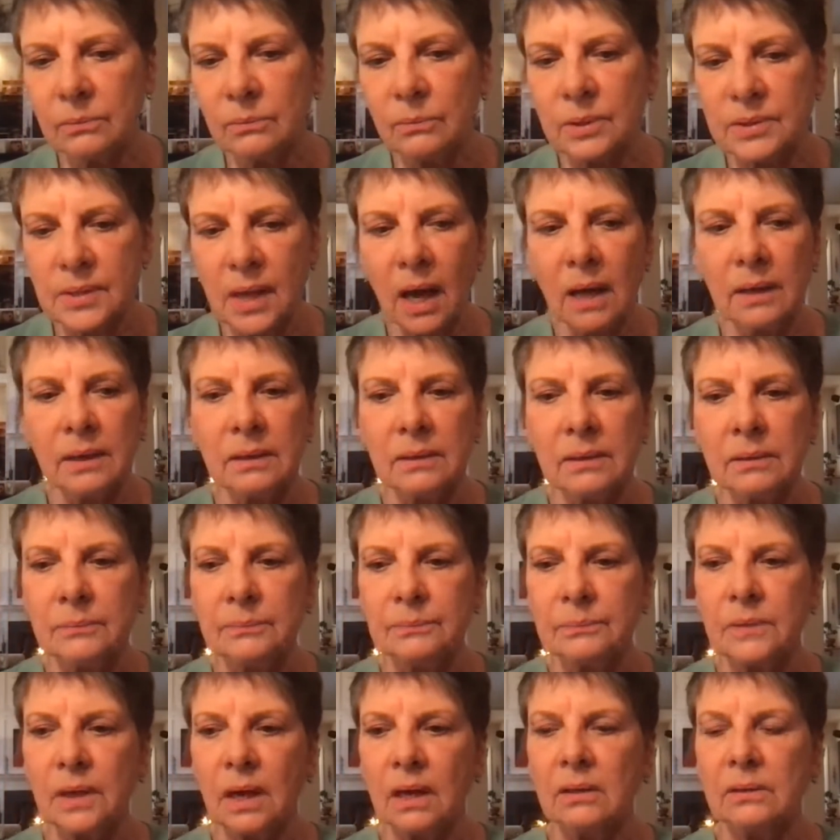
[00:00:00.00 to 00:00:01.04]
was
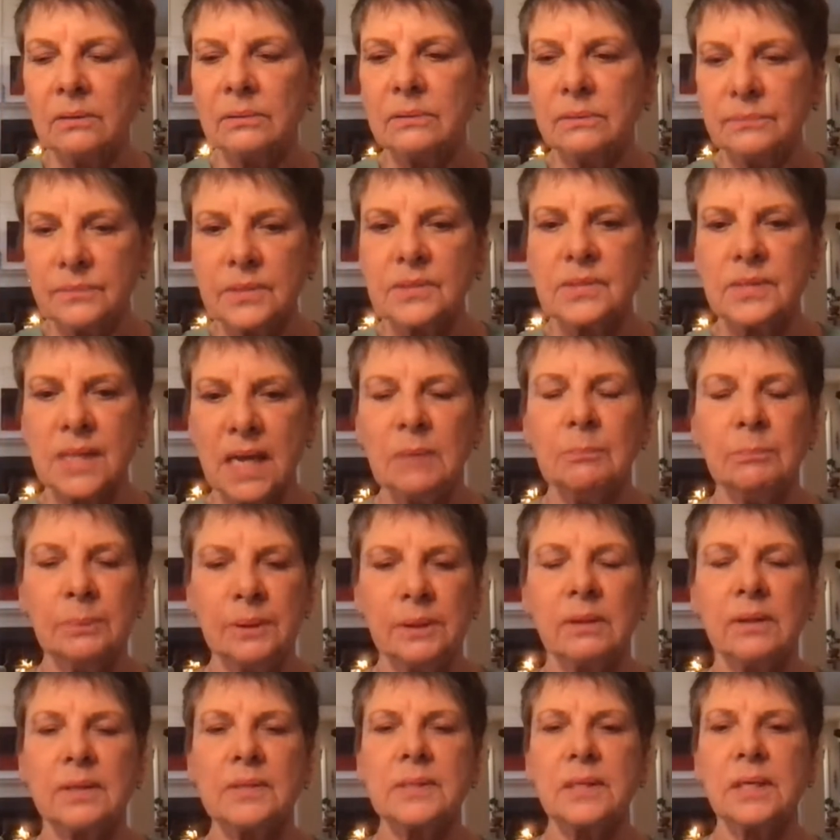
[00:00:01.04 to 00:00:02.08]
on the same
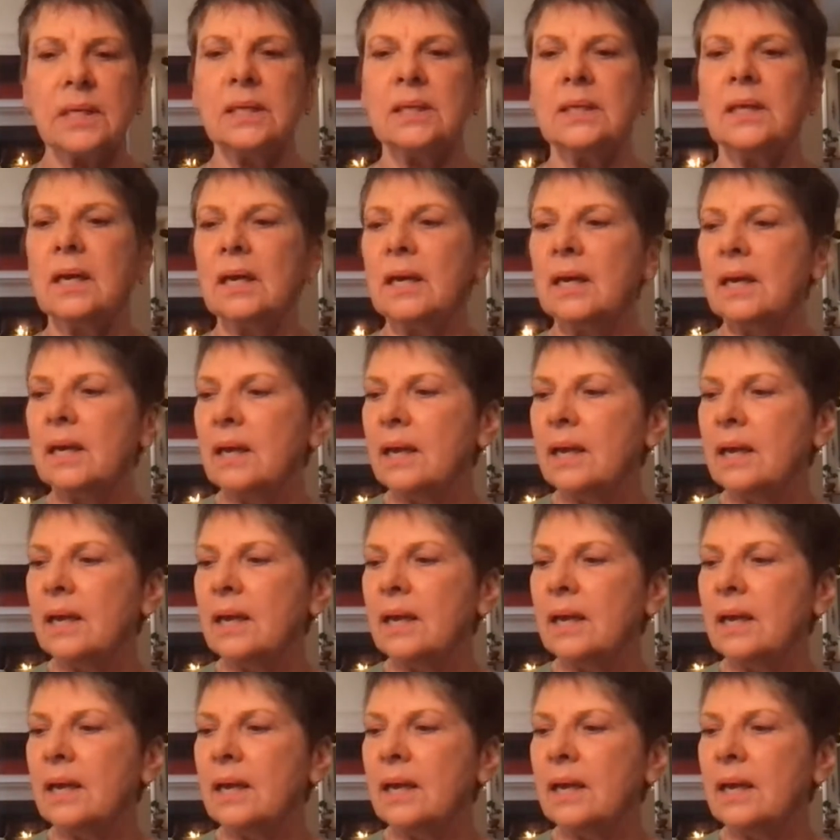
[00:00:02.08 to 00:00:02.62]
bill as he